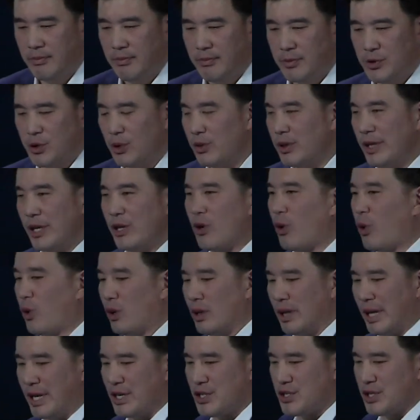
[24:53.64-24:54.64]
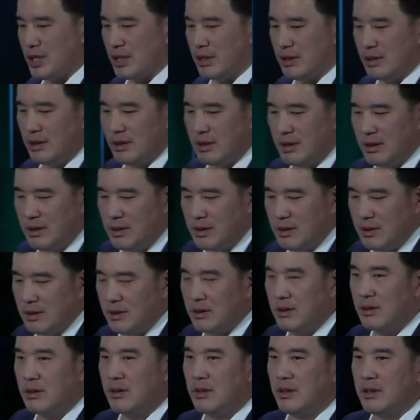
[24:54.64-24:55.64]
Certainly correlation,
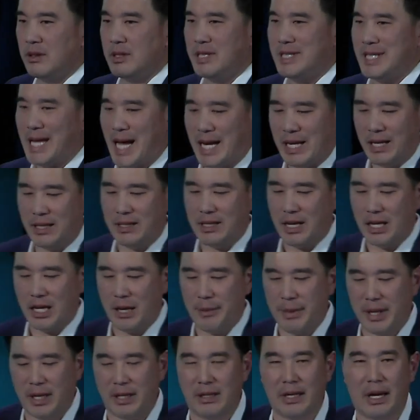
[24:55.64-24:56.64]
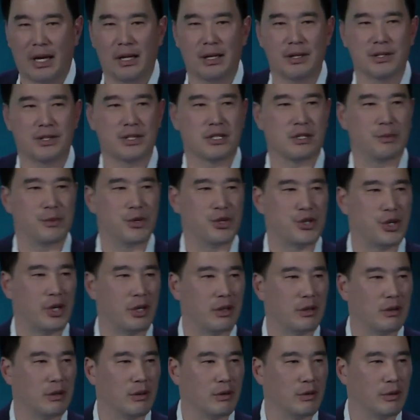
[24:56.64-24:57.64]
static dynamic analysis, and
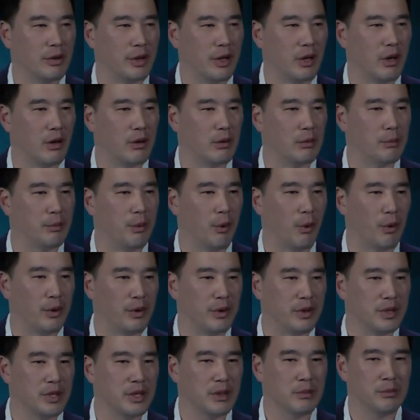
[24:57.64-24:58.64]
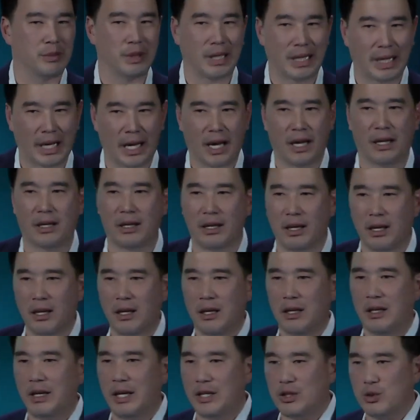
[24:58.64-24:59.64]
machine learning are important. But again,
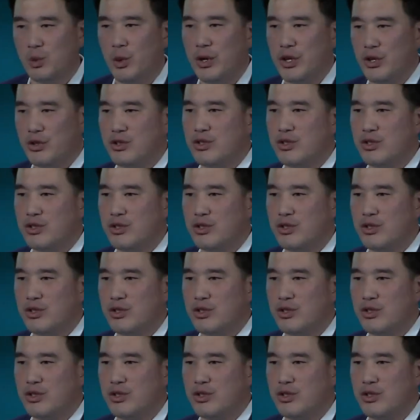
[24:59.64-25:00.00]
it's what you